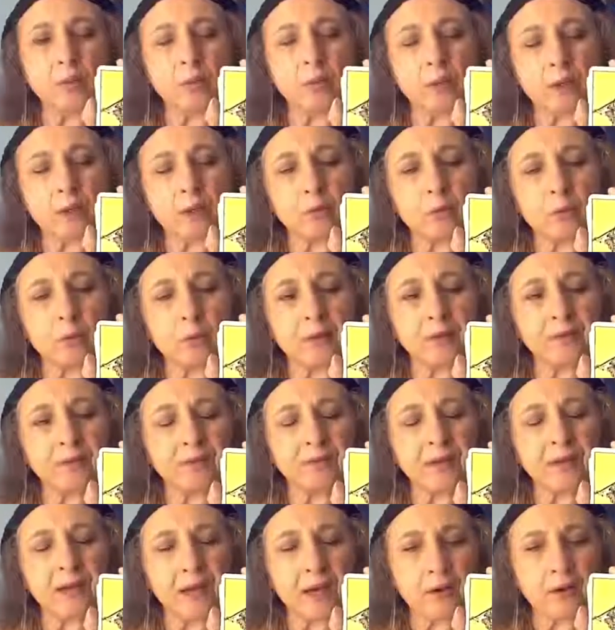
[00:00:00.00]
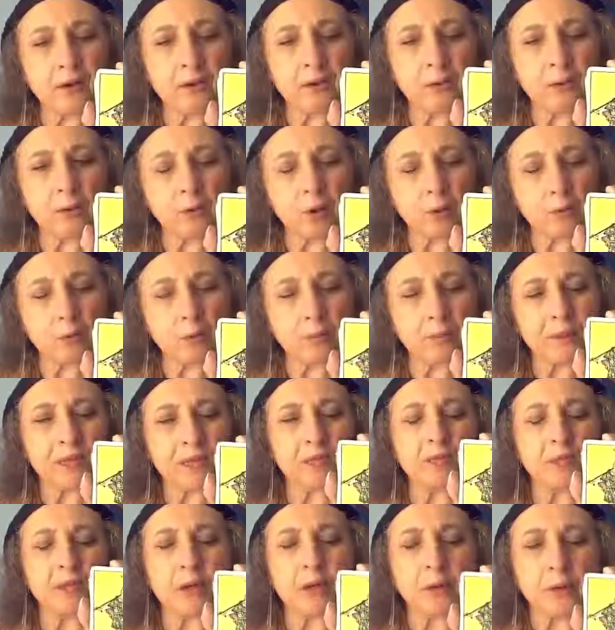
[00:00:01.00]
what will be found, what will be
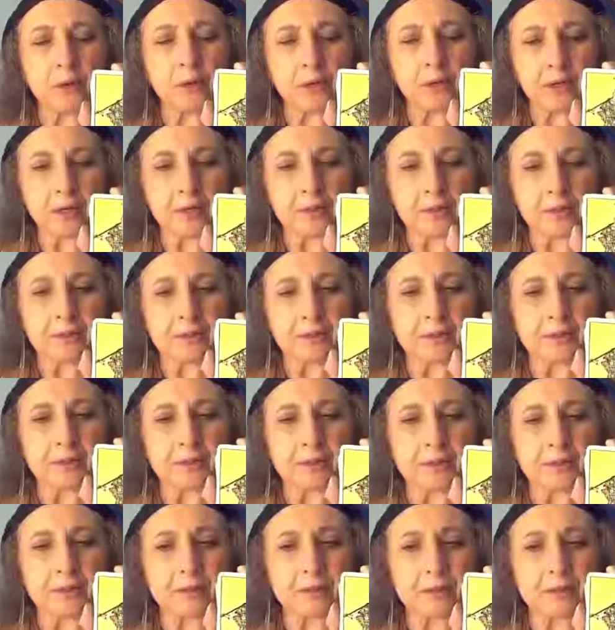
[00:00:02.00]
noticed.